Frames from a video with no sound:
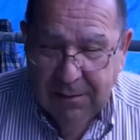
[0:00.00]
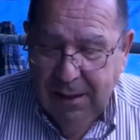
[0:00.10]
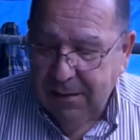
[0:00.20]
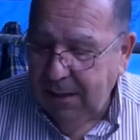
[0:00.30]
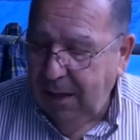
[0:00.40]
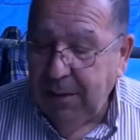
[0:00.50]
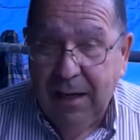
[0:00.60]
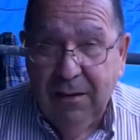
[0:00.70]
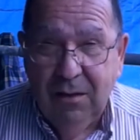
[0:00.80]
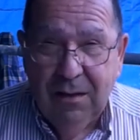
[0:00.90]
that's it.
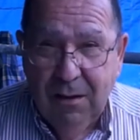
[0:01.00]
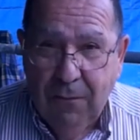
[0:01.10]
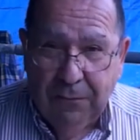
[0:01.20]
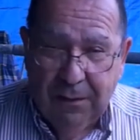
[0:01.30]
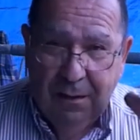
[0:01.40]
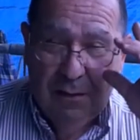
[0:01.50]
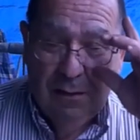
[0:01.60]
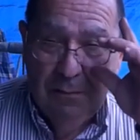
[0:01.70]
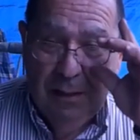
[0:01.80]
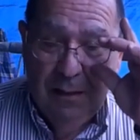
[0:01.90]
I'm going to go for lunch.
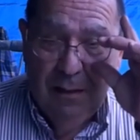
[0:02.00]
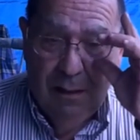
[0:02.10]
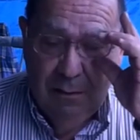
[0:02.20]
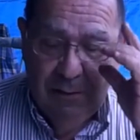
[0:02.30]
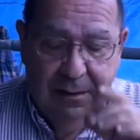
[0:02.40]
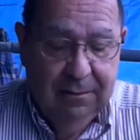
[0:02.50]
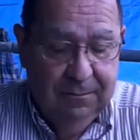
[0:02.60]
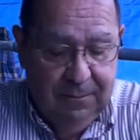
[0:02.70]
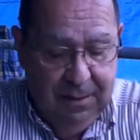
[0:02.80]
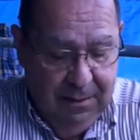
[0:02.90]
I'm getting hungry.
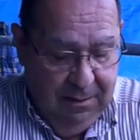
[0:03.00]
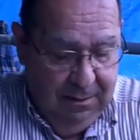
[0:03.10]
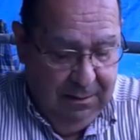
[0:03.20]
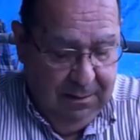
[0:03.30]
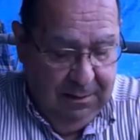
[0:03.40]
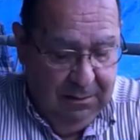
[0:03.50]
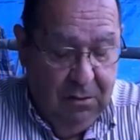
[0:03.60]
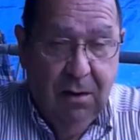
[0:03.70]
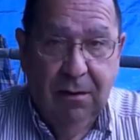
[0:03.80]
It's